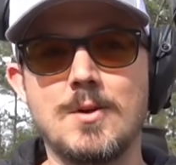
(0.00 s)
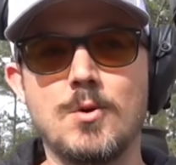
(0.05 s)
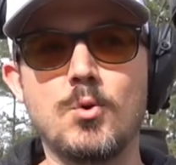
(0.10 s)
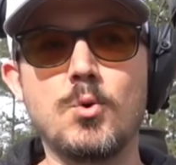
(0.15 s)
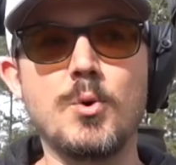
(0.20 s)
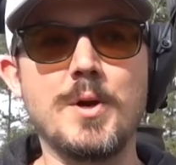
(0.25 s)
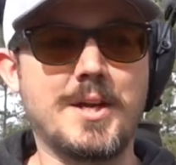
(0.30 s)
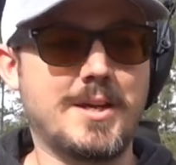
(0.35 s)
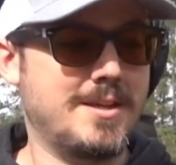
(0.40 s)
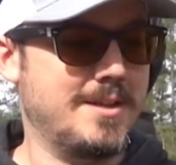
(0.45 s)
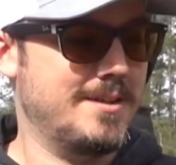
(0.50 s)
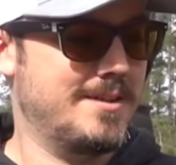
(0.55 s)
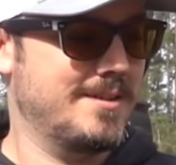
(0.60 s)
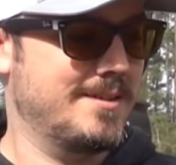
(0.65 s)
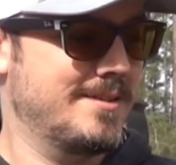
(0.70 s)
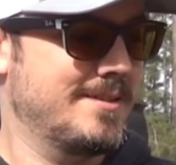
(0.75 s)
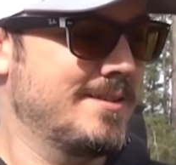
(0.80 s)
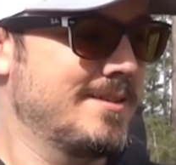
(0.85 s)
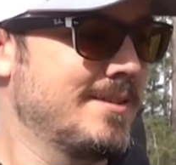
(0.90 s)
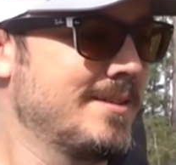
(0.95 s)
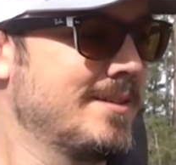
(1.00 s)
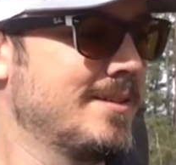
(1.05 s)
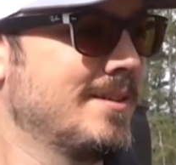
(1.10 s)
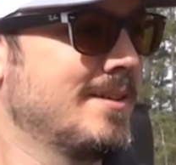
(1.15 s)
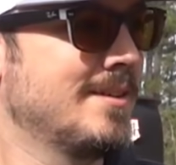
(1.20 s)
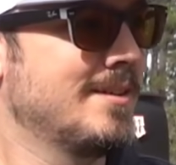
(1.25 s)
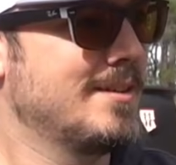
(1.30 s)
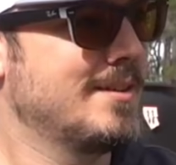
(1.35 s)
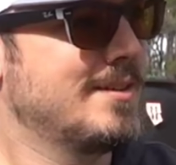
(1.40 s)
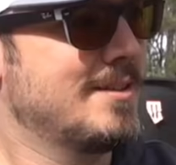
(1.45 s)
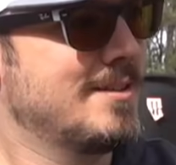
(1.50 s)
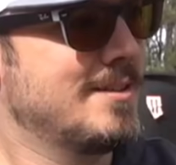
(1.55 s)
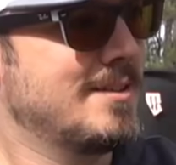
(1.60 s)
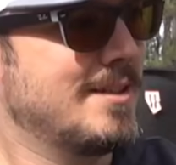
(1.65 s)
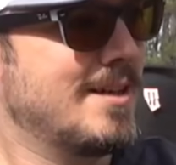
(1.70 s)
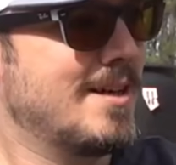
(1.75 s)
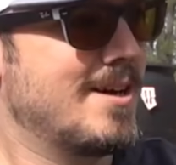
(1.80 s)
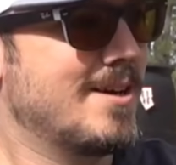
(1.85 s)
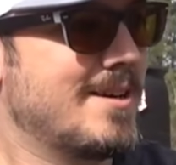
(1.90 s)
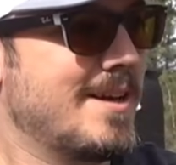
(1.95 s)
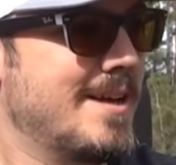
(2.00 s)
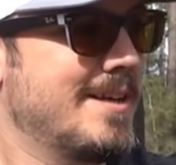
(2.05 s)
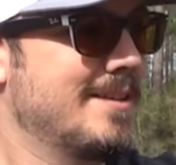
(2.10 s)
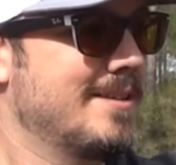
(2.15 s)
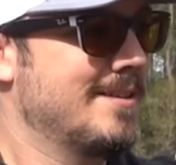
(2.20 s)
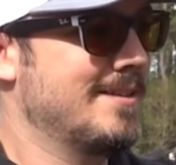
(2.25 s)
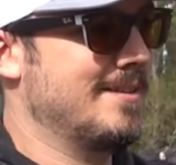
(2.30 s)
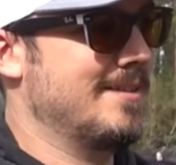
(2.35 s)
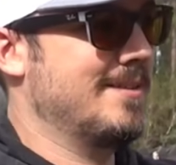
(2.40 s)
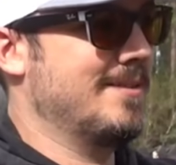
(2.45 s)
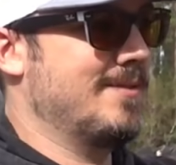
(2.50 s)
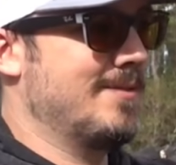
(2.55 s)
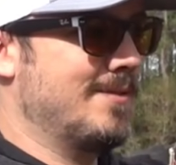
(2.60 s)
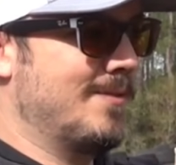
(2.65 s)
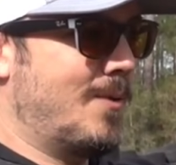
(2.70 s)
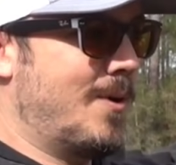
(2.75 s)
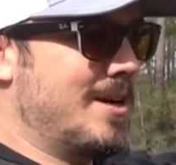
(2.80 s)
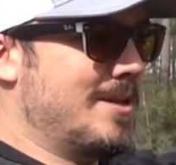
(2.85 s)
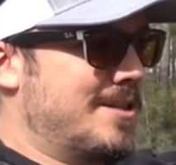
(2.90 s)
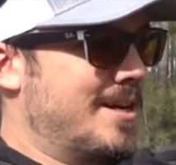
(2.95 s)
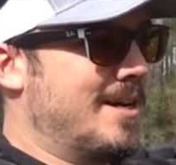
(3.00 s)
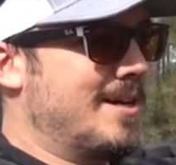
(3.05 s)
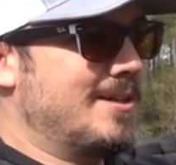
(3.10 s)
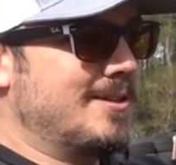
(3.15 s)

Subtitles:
Wicked. Okay, watch how